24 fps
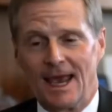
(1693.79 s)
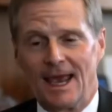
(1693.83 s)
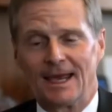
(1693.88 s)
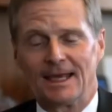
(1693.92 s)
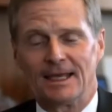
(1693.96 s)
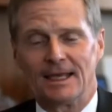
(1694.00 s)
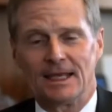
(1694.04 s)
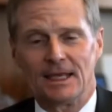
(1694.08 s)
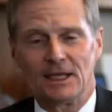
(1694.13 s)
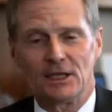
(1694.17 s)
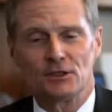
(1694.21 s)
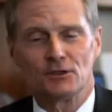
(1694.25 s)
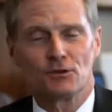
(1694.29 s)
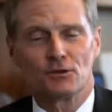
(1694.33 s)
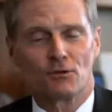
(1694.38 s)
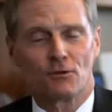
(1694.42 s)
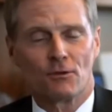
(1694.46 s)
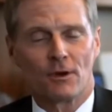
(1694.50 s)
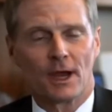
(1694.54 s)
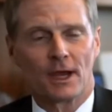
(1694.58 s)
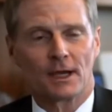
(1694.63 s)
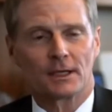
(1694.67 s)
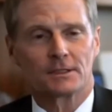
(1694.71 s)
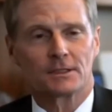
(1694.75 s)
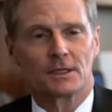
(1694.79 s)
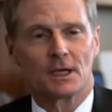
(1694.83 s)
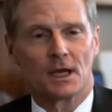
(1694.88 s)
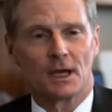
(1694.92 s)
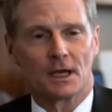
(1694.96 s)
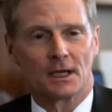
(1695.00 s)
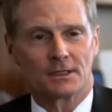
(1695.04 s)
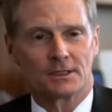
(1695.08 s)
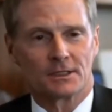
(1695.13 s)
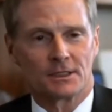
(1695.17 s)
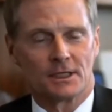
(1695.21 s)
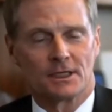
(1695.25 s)
and he directs
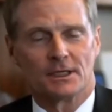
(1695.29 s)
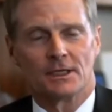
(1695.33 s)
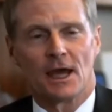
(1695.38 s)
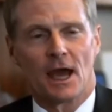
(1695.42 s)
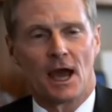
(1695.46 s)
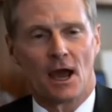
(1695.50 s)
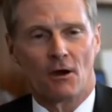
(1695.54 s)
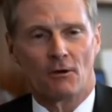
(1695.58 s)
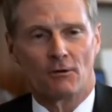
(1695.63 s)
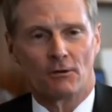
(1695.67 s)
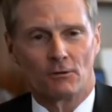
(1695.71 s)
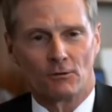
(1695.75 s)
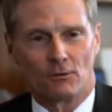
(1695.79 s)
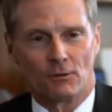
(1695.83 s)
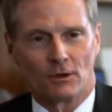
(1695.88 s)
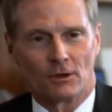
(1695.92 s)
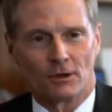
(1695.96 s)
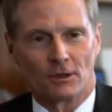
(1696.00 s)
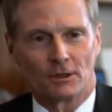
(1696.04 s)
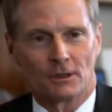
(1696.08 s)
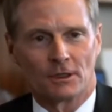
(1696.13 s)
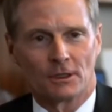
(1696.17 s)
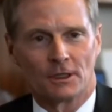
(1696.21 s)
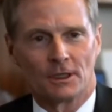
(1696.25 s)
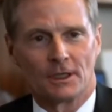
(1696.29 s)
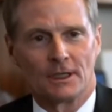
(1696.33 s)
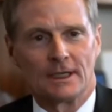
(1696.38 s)
us in our work